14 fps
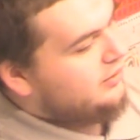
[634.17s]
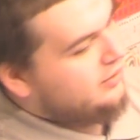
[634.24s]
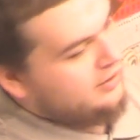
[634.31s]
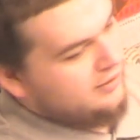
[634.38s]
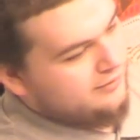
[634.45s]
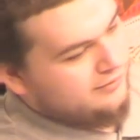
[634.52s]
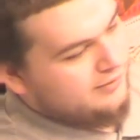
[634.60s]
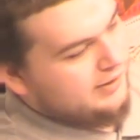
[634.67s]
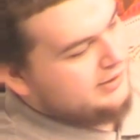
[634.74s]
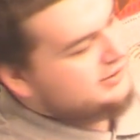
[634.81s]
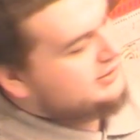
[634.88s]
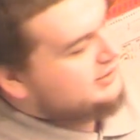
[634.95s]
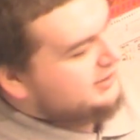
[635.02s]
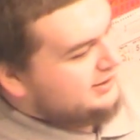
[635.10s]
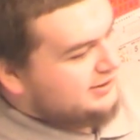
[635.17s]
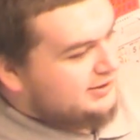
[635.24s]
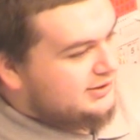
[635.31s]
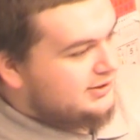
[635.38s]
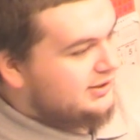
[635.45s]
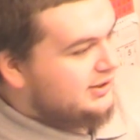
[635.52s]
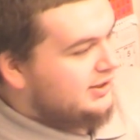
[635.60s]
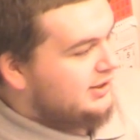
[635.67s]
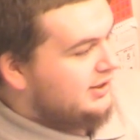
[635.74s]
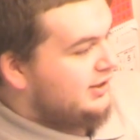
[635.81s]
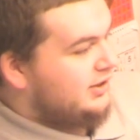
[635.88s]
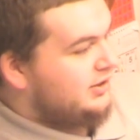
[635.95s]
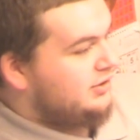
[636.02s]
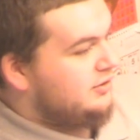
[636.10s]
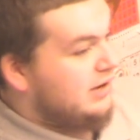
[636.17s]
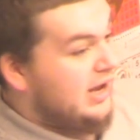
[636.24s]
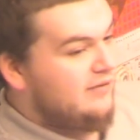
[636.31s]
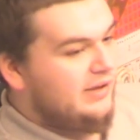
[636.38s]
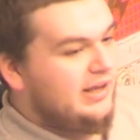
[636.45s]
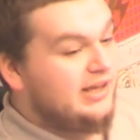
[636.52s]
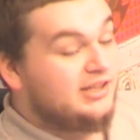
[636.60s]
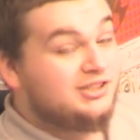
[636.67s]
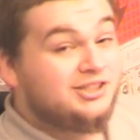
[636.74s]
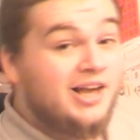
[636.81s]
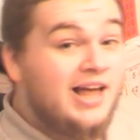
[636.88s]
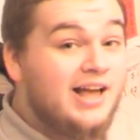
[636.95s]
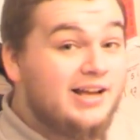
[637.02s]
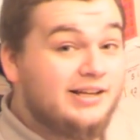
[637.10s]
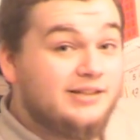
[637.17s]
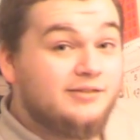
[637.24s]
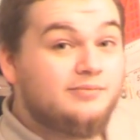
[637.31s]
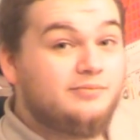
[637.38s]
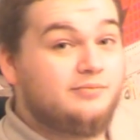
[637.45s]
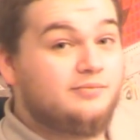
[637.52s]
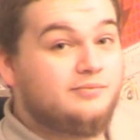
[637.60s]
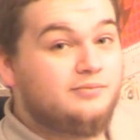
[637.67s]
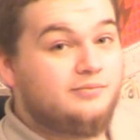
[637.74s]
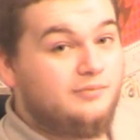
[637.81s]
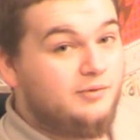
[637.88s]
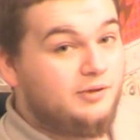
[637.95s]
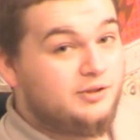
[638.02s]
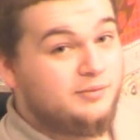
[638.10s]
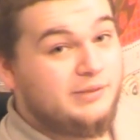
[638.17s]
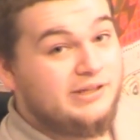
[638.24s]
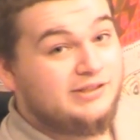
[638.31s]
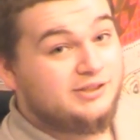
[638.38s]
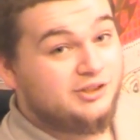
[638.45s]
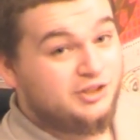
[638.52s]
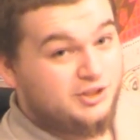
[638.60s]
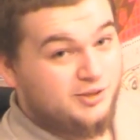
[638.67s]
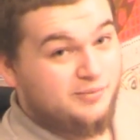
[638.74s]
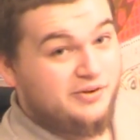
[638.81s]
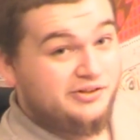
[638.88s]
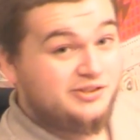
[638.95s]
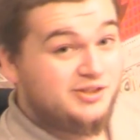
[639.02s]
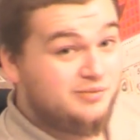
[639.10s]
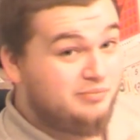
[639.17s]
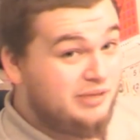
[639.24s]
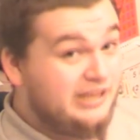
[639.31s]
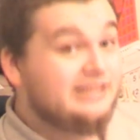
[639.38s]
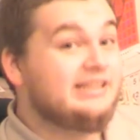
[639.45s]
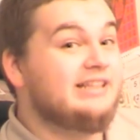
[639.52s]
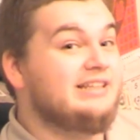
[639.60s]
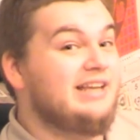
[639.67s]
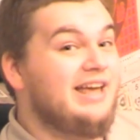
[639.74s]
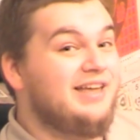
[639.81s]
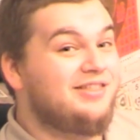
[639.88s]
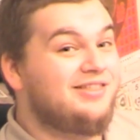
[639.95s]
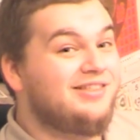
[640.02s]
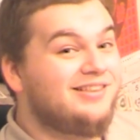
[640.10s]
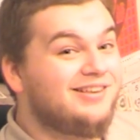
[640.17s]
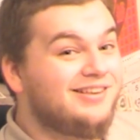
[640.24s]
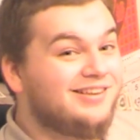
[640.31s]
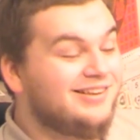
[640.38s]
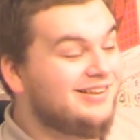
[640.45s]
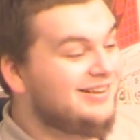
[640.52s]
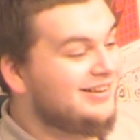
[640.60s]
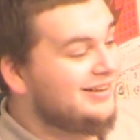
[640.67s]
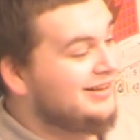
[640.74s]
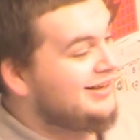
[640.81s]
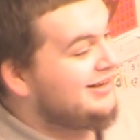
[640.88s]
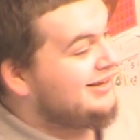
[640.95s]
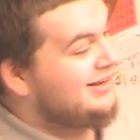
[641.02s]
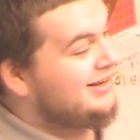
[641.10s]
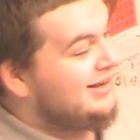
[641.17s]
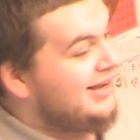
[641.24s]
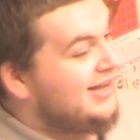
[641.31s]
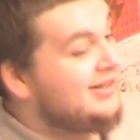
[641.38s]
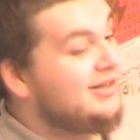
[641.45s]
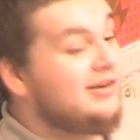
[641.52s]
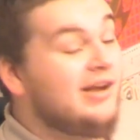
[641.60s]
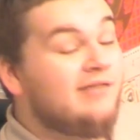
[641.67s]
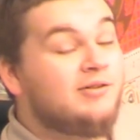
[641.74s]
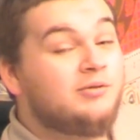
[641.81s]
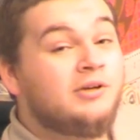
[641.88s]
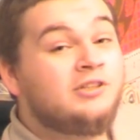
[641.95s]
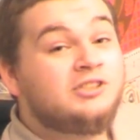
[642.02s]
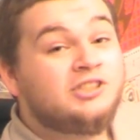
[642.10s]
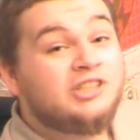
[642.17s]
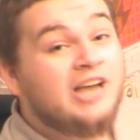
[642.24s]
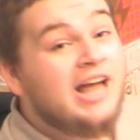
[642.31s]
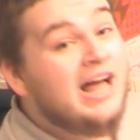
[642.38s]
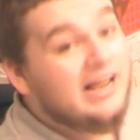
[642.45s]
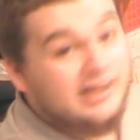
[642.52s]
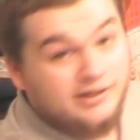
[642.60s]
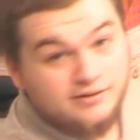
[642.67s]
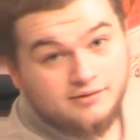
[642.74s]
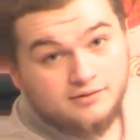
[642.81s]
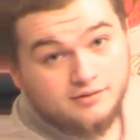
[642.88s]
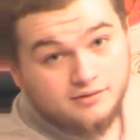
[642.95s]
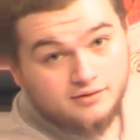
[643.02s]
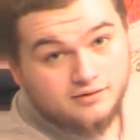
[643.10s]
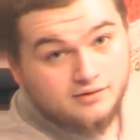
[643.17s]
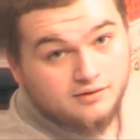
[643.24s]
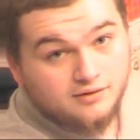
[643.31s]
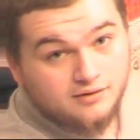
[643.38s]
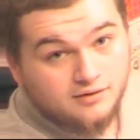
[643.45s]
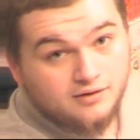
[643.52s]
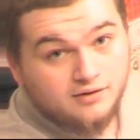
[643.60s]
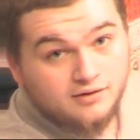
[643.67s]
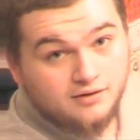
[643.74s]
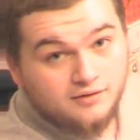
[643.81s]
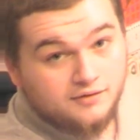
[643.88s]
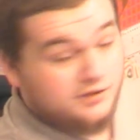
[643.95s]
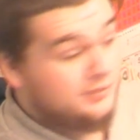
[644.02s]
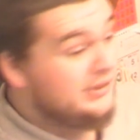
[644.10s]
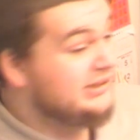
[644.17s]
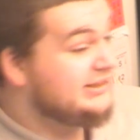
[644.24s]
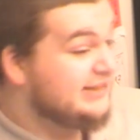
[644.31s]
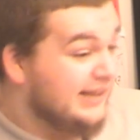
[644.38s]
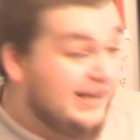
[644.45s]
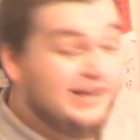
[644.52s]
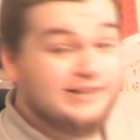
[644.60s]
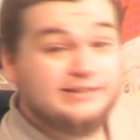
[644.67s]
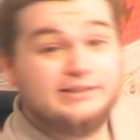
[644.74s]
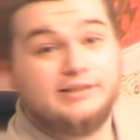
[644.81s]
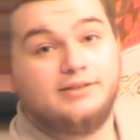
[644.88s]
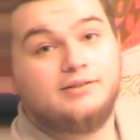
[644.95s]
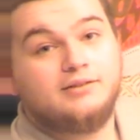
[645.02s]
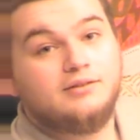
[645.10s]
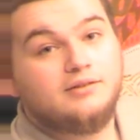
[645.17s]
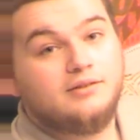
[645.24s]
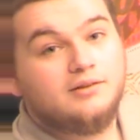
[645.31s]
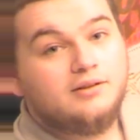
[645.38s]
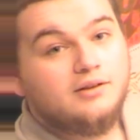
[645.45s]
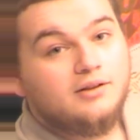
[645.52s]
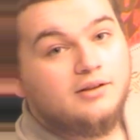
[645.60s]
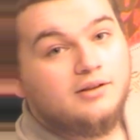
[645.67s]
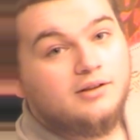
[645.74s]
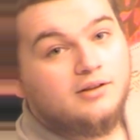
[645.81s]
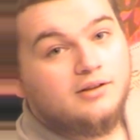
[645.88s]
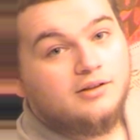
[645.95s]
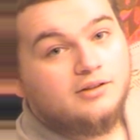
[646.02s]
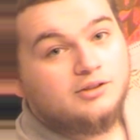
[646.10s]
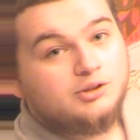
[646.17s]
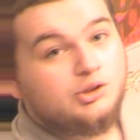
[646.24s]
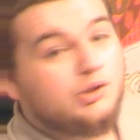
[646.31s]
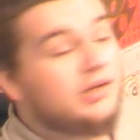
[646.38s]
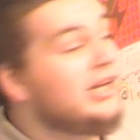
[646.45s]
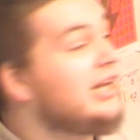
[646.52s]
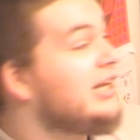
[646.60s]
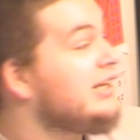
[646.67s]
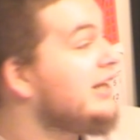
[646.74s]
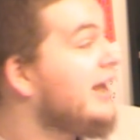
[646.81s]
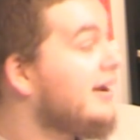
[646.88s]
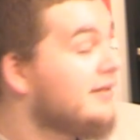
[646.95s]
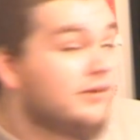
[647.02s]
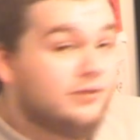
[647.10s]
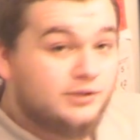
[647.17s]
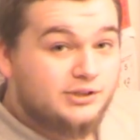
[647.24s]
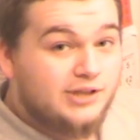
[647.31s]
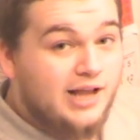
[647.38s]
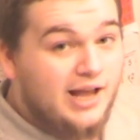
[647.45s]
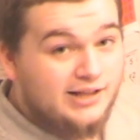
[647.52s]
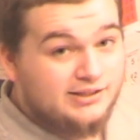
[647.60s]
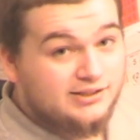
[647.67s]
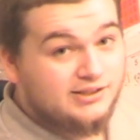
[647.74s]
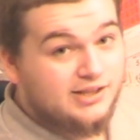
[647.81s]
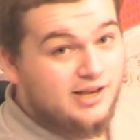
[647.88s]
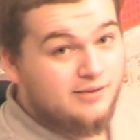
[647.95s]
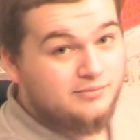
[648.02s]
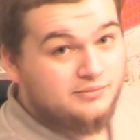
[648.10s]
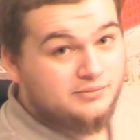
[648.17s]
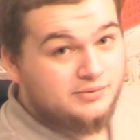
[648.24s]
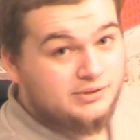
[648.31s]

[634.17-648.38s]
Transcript: Or, for instance, you have erschlagen, which means in German to beat to death. And then you have the word schlagen, which means to hit. So you can connect those concepts.